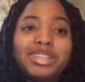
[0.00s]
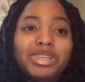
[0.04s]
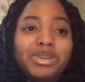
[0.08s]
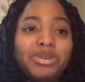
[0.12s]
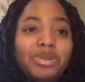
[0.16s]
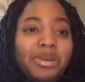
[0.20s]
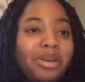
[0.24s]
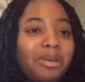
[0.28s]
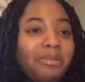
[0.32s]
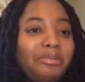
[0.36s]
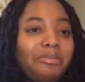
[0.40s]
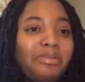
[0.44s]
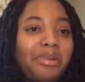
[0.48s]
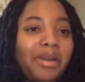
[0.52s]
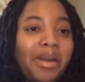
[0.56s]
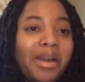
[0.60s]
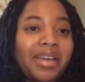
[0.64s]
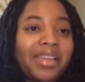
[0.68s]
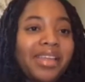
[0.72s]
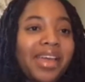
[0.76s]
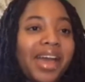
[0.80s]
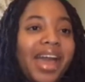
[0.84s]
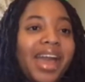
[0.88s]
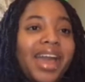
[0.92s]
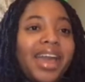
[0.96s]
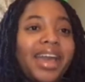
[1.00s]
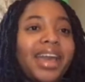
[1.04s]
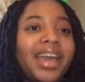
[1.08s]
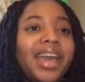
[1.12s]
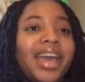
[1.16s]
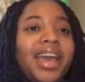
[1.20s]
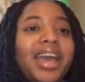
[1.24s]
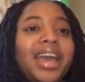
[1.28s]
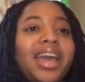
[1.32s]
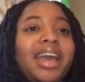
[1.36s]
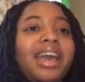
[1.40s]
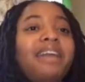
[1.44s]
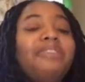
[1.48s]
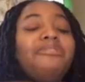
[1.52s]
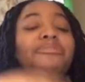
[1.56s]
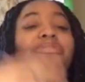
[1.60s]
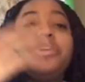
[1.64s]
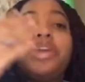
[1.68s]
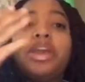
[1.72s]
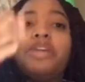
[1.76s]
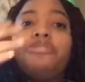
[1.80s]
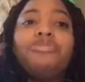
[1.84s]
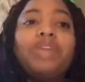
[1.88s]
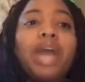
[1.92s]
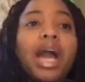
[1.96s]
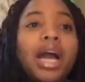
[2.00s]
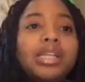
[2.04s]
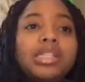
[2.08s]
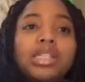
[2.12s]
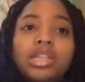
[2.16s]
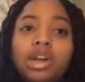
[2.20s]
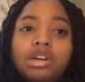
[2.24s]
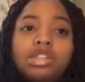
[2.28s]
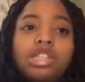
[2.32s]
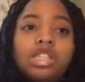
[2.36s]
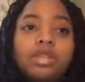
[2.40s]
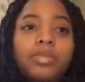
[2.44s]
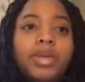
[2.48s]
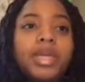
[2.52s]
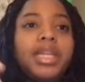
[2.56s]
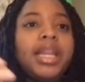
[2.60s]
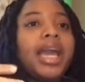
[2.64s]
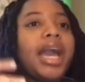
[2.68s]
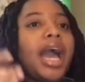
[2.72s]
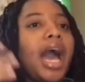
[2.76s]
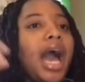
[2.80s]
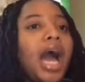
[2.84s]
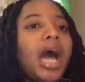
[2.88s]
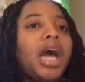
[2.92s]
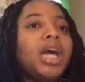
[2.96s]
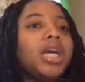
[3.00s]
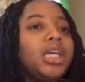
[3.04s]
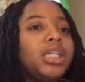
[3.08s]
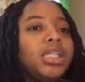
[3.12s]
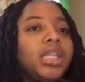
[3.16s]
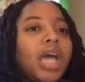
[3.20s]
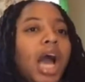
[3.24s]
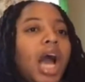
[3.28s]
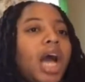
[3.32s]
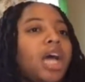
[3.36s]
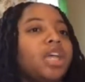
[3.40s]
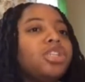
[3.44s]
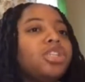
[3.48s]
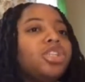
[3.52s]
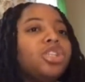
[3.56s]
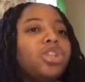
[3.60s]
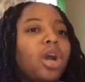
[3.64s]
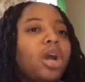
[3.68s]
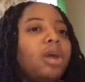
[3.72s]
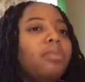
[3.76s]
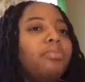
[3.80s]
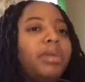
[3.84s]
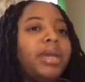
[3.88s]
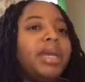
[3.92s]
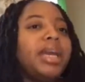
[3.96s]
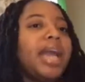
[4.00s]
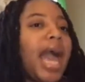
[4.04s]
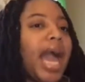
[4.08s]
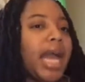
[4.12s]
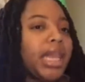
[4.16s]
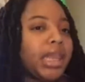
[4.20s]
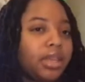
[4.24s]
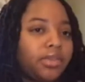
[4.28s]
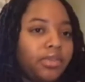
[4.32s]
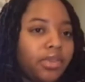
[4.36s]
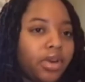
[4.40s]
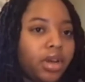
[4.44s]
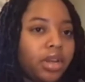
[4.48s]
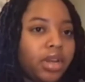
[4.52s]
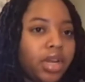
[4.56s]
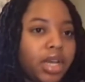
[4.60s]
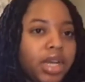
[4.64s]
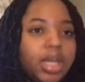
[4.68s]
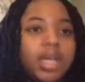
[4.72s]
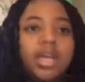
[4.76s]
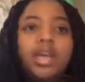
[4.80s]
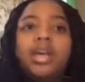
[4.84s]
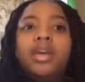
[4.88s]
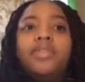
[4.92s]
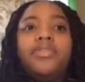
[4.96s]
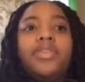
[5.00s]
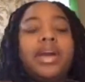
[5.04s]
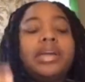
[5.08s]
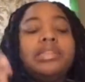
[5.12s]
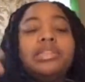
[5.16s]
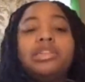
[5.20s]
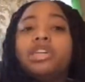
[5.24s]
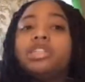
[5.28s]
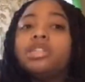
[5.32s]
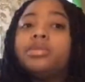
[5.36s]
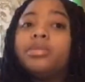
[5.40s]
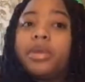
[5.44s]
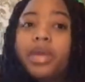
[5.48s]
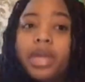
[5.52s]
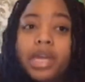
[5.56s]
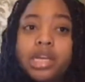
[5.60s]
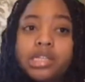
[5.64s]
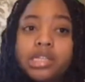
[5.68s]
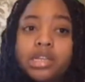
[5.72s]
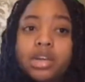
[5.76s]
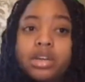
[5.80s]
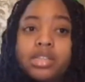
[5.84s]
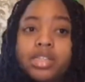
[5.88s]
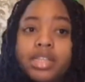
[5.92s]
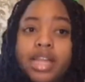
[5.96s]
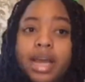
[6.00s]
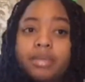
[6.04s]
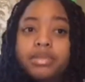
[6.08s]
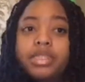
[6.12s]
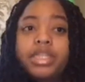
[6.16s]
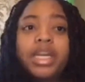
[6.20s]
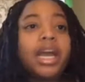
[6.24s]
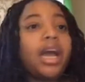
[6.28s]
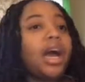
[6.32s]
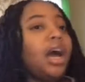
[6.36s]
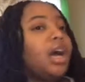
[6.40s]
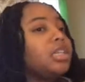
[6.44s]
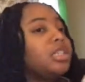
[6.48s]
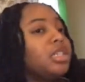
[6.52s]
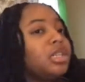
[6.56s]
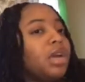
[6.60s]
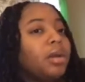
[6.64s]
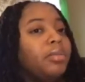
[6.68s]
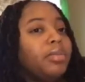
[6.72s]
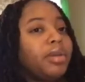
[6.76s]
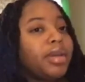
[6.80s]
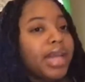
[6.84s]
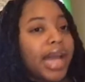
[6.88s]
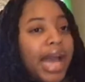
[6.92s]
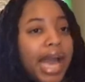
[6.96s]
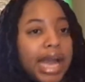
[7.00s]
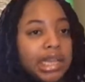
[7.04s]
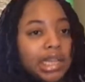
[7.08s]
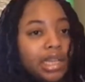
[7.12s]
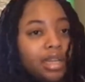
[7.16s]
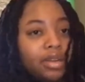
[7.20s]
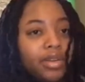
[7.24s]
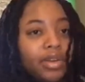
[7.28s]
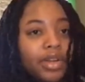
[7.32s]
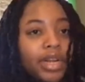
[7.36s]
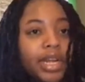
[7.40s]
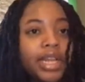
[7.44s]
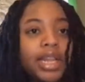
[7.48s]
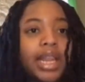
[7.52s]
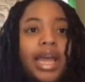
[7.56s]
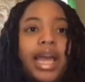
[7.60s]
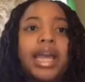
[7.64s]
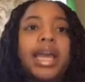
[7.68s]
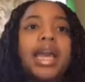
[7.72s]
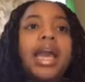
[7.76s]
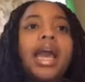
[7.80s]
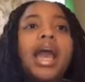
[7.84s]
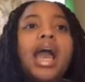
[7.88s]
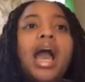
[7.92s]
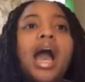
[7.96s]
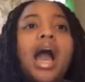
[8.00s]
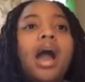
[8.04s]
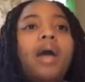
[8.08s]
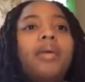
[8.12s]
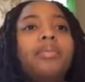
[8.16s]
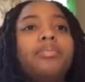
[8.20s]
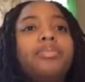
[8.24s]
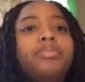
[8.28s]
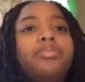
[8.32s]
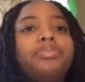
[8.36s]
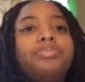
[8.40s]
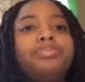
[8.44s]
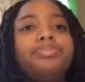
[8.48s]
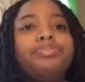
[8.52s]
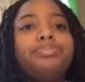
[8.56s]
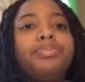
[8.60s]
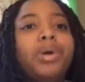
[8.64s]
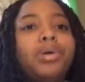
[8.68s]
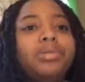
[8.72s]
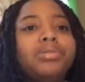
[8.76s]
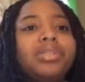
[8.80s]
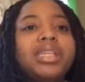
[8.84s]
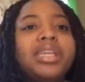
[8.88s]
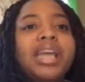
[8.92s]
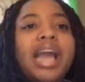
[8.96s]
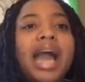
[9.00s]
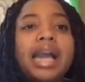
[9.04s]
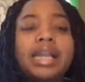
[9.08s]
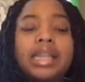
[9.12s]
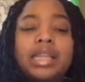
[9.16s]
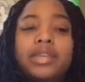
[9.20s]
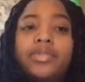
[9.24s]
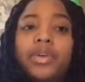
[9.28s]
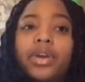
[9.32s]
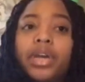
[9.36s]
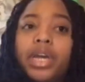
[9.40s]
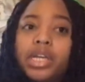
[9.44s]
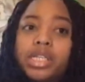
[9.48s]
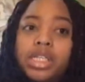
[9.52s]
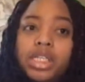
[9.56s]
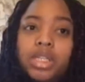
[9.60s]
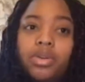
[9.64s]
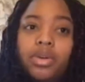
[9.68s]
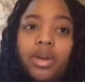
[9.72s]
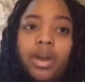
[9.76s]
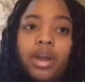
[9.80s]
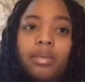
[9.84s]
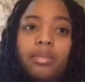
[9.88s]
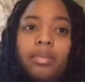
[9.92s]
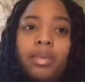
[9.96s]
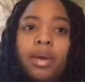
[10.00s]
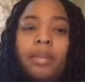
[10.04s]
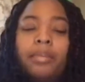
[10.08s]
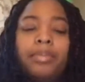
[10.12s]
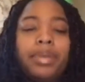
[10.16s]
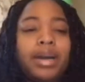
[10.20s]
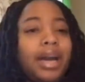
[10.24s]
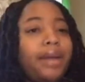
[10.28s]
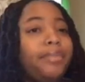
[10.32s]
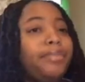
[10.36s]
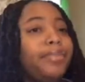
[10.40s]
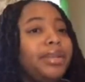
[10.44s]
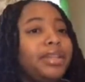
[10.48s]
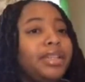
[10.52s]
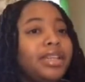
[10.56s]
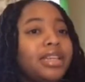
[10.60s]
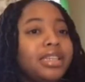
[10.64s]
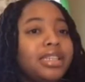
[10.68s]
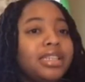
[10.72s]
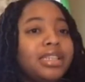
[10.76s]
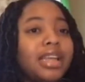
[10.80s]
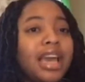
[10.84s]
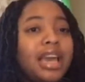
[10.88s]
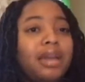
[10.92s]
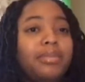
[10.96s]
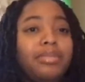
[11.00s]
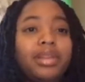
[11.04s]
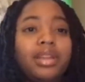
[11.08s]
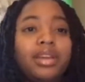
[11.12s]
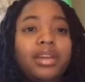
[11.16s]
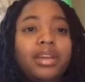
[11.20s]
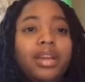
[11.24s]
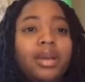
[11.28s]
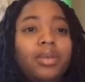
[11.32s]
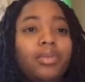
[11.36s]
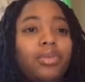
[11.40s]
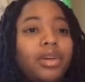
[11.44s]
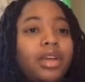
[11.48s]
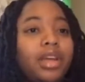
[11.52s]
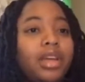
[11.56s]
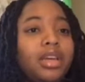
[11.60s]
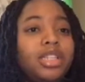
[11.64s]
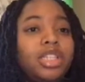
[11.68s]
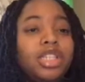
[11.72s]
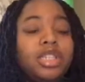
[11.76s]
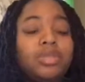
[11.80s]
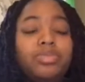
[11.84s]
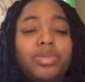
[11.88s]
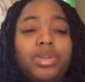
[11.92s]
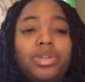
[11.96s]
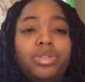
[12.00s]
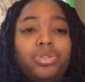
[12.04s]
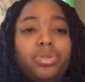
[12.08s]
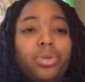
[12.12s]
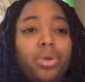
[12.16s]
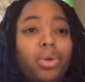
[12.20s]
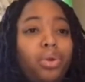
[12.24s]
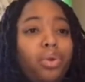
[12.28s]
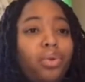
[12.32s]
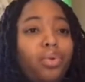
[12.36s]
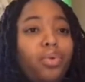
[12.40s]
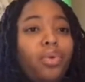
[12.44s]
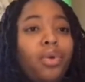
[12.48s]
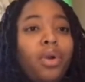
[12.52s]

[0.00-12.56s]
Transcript: to it. But like, if if y'all talk to me, like I'll con- I'll start being active on it. Y'all talk to me on, Snapchat, I'll start being active on it. Like I'm mostly active on Instagram, but I've been disabling it with it just be too